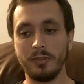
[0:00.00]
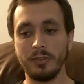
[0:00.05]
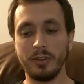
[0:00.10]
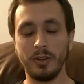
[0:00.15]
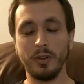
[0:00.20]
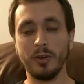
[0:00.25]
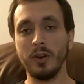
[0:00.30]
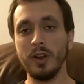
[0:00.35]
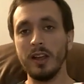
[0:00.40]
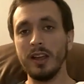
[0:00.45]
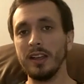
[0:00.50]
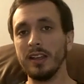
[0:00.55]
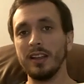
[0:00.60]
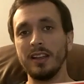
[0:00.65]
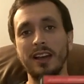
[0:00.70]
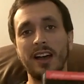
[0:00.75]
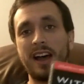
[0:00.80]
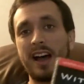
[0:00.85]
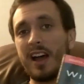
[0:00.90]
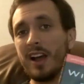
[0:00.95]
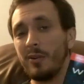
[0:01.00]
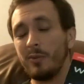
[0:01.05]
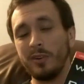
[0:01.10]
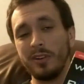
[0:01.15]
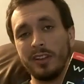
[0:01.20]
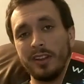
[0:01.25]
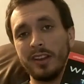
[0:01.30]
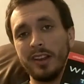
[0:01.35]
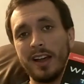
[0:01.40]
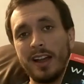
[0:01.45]
So I
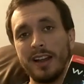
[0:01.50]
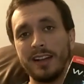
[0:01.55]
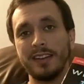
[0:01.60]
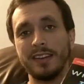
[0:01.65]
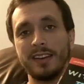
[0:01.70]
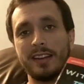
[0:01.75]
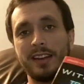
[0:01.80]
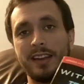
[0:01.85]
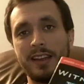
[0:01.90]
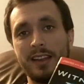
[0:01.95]
really liked it.